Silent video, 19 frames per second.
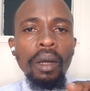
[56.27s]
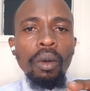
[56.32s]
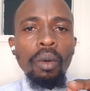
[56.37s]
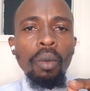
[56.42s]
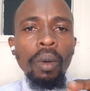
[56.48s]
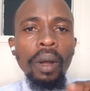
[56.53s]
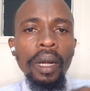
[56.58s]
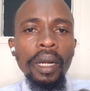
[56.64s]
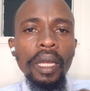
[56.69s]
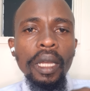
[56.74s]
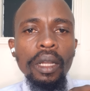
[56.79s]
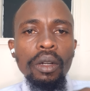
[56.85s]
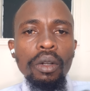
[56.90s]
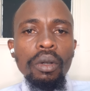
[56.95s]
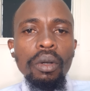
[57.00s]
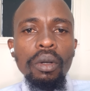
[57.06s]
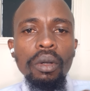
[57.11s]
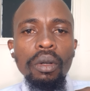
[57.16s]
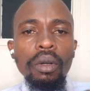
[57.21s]
one can
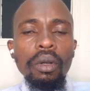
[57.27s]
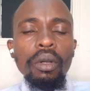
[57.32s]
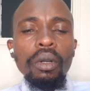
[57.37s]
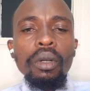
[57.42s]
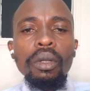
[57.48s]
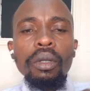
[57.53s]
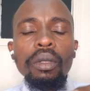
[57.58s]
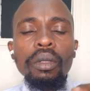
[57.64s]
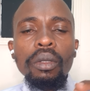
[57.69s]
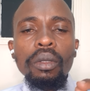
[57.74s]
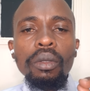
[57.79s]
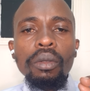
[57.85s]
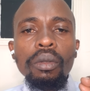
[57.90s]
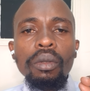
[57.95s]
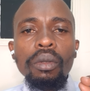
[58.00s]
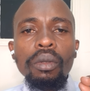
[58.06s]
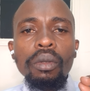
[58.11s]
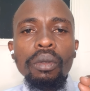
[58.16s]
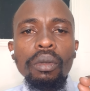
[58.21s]
now go
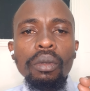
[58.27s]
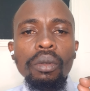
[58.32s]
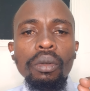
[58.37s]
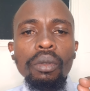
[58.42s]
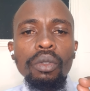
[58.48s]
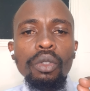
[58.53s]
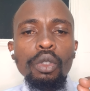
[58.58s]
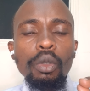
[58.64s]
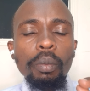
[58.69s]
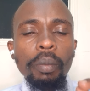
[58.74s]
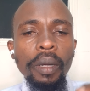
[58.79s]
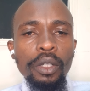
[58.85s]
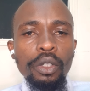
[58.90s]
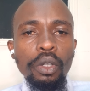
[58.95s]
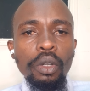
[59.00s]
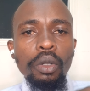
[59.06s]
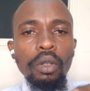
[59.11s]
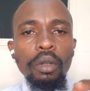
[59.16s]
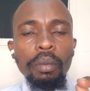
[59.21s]
to
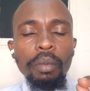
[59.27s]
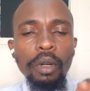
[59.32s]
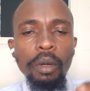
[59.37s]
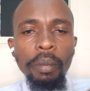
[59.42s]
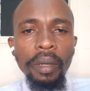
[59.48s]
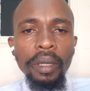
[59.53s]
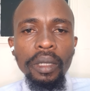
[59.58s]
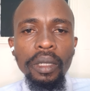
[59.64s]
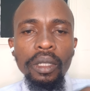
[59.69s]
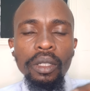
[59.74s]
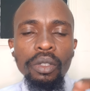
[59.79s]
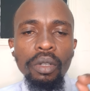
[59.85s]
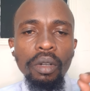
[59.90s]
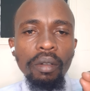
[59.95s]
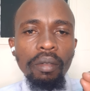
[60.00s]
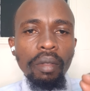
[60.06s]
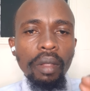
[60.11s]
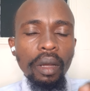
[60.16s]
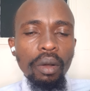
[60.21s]
personal properties
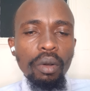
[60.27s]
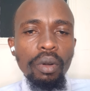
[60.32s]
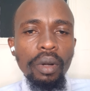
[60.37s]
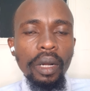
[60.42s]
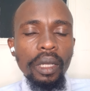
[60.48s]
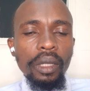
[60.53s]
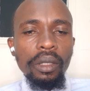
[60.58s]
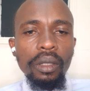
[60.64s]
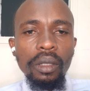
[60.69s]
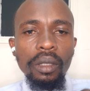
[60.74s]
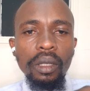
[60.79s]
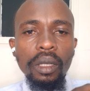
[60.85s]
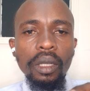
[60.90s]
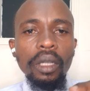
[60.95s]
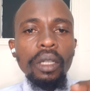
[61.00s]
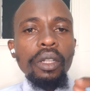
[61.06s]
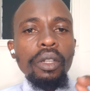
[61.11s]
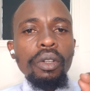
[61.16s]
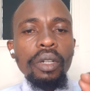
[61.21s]
of the owners
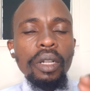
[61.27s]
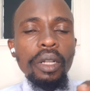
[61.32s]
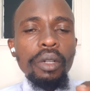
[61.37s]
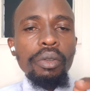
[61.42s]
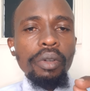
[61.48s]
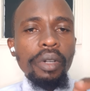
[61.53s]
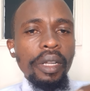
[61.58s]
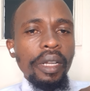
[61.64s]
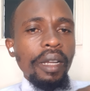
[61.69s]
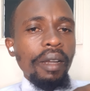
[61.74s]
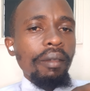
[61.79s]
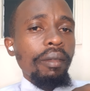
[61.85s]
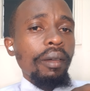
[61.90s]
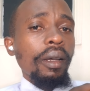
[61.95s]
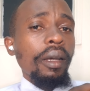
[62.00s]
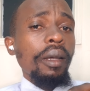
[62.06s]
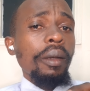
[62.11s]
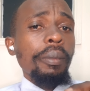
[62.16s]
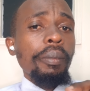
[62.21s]
in order to
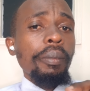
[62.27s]
recover